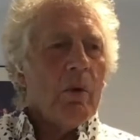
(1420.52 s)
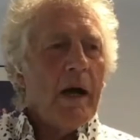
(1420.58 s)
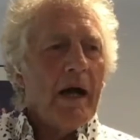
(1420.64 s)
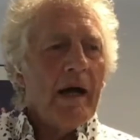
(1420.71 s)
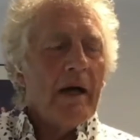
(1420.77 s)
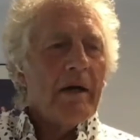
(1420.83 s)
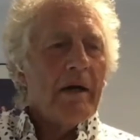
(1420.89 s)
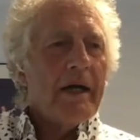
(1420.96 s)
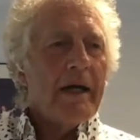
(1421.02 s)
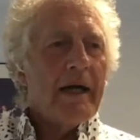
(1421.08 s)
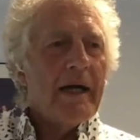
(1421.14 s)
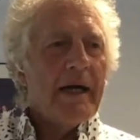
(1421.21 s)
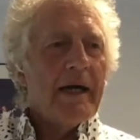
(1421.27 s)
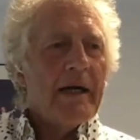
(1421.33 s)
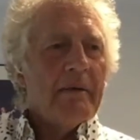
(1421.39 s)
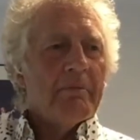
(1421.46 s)
Well,
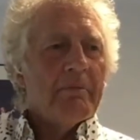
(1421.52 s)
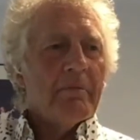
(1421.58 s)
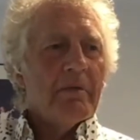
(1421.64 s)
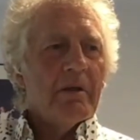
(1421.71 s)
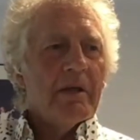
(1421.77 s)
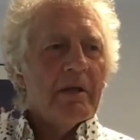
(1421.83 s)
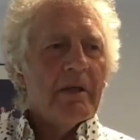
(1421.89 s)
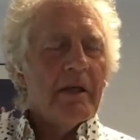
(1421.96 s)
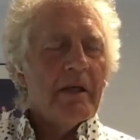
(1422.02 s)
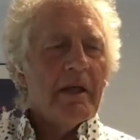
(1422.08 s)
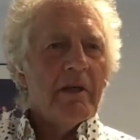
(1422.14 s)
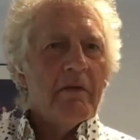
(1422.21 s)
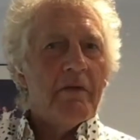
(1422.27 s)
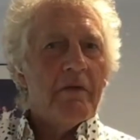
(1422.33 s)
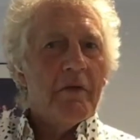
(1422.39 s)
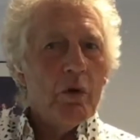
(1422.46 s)

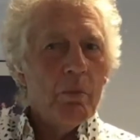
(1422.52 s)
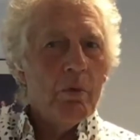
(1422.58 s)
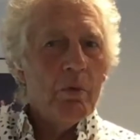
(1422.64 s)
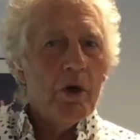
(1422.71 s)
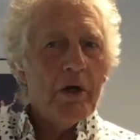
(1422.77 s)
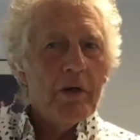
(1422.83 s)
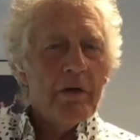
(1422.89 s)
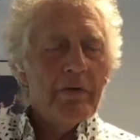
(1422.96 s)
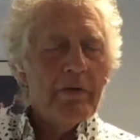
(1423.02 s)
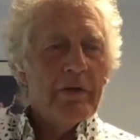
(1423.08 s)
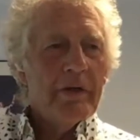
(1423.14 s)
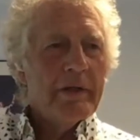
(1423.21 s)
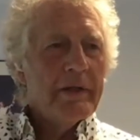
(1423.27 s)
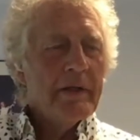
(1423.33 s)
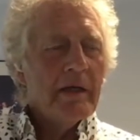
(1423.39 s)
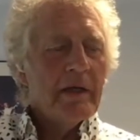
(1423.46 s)
in the film world,
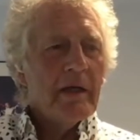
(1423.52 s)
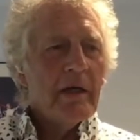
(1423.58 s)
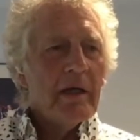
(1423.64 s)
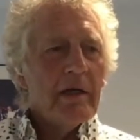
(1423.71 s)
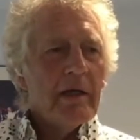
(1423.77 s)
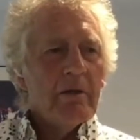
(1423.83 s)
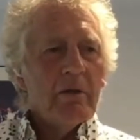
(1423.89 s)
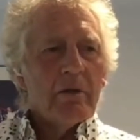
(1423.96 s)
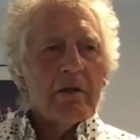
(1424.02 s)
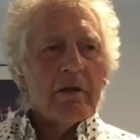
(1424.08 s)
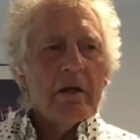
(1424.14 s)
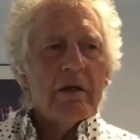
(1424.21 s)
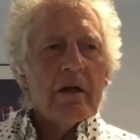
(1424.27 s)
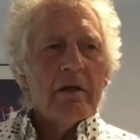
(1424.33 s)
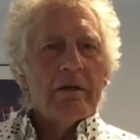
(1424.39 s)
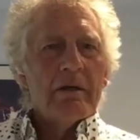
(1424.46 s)
just or
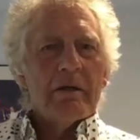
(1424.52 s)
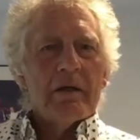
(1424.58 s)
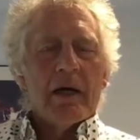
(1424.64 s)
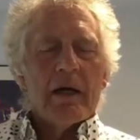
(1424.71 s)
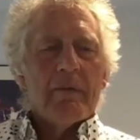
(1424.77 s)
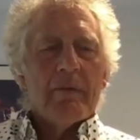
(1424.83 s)
in life.